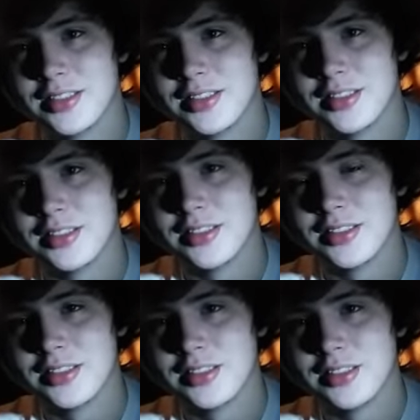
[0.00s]

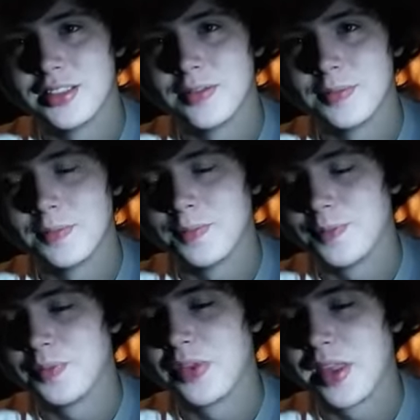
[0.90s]

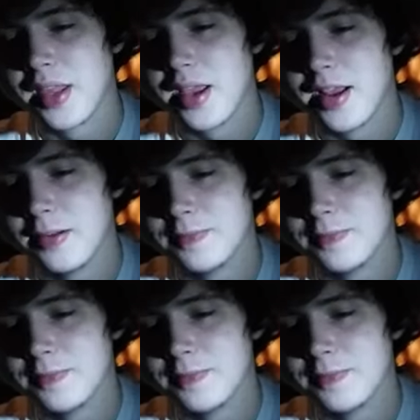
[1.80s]
(no one is talking)